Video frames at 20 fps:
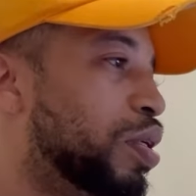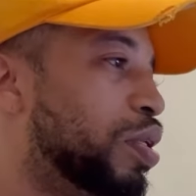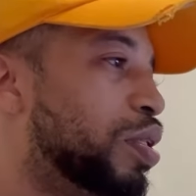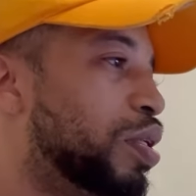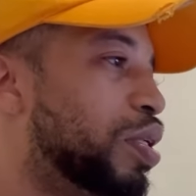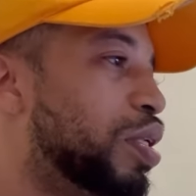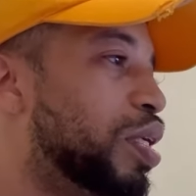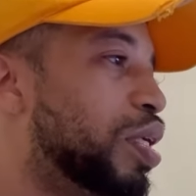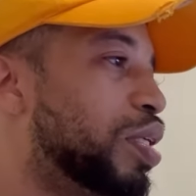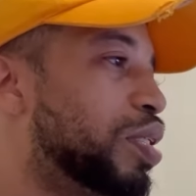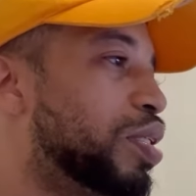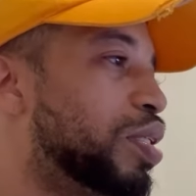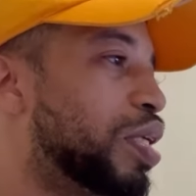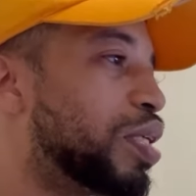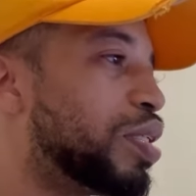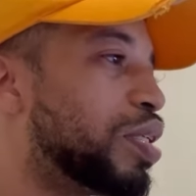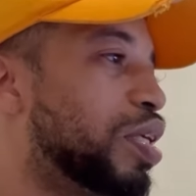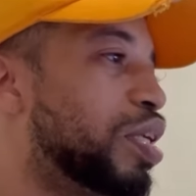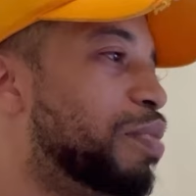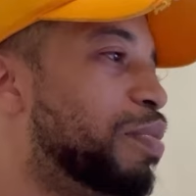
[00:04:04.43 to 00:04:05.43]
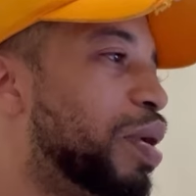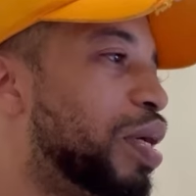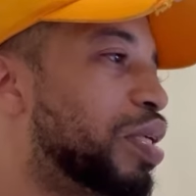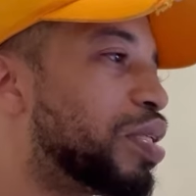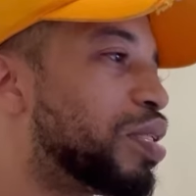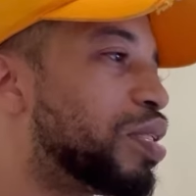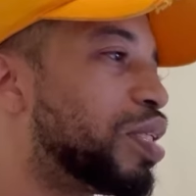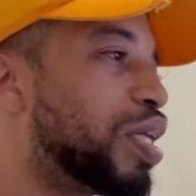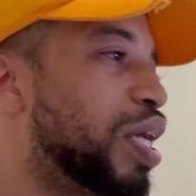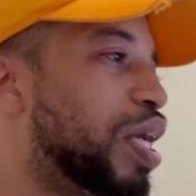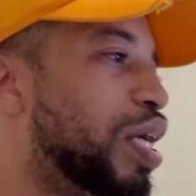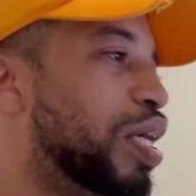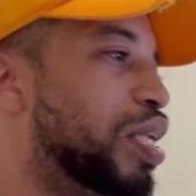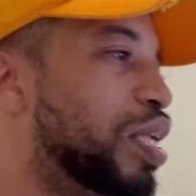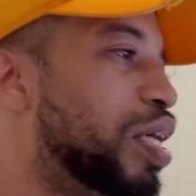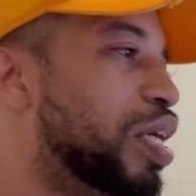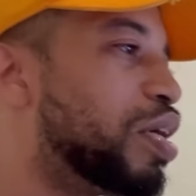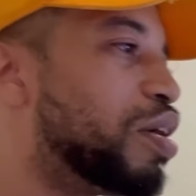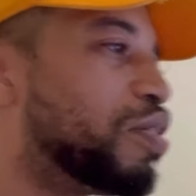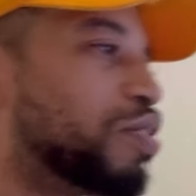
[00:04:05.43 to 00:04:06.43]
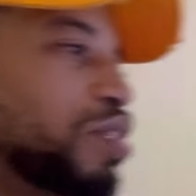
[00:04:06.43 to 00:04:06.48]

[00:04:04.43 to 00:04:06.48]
The nigga said something about a sand nigga or